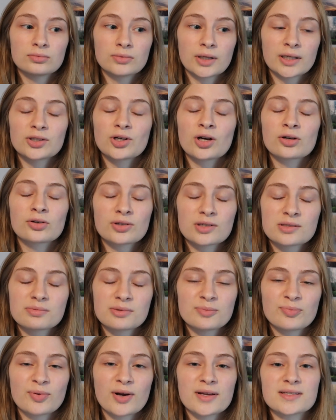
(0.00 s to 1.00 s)
Like not
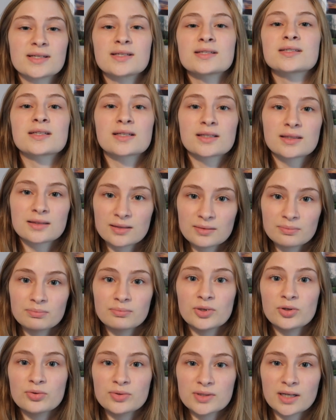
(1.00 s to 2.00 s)
Christmas presents, like the
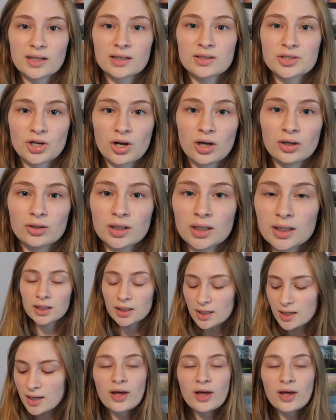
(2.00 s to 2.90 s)
music genre.